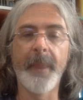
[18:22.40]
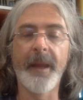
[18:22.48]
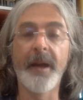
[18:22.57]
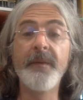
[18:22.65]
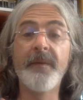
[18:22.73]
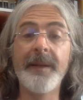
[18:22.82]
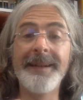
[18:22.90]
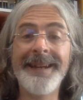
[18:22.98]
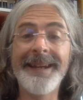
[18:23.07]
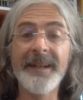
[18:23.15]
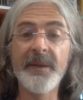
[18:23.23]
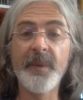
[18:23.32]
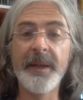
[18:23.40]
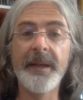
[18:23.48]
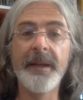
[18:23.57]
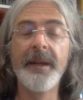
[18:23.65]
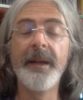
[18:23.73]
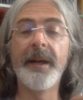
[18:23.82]
Hopefully next
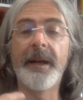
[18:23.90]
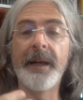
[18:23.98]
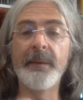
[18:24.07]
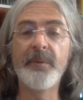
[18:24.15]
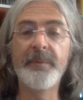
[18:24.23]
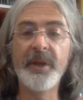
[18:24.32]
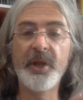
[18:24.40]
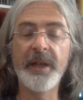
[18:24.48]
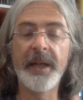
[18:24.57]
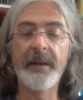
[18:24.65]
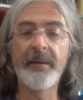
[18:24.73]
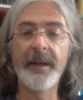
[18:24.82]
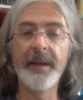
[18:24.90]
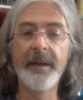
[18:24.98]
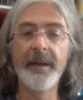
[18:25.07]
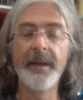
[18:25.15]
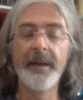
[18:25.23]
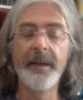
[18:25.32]
week I will be sharing
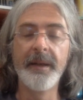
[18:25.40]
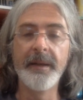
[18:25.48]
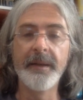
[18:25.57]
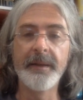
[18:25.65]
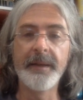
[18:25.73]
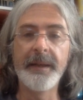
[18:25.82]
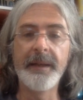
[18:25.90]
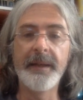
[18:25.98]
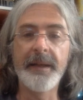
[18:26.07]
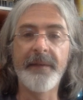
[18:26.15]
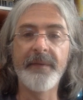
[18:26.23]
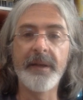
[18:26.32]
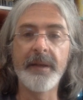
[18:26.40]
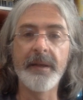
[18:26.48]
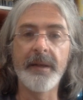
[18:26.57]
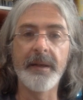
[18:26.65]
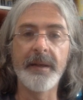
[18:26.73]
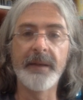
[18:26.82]
the cover
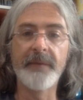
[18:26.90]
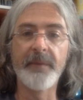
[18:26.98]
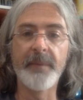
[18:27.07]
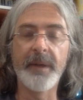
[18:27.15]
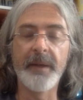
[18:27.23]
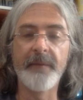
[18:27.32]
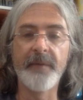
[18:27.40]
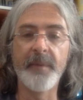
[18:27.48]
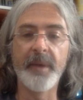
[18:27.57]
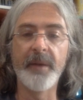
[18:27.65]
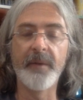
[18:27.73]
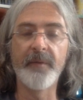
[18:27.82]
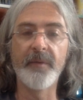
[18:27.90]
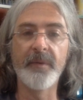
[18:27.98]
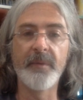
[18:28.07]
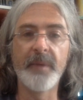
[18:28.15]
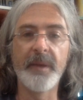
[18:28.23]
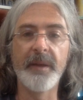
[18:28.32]
designs for my novel
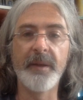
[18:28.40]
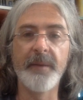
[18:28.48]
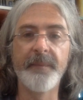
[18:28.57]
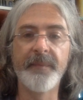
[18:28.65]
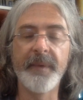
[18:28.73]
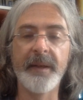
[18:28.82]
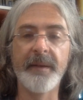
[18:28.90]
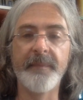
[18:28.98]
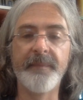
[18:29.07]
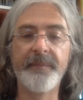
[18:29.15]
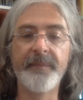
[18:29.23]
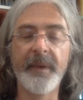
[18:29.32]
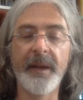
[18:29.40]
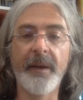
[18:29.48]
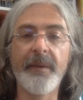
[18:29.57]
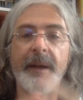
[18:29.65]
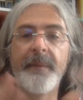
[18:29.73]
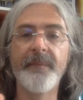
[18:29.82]
with you.
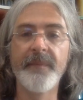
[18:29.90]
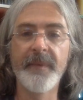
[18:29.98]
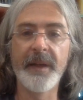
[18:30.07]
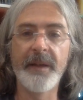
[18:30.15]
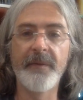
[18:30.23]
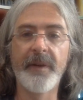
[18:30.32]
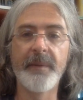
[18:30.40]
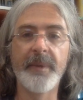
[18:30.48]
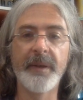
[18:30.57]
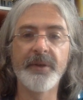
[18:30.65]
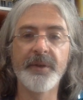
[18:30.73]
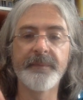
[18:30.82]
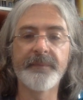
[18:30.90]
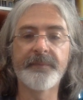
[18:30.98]
Okay, thank you very much.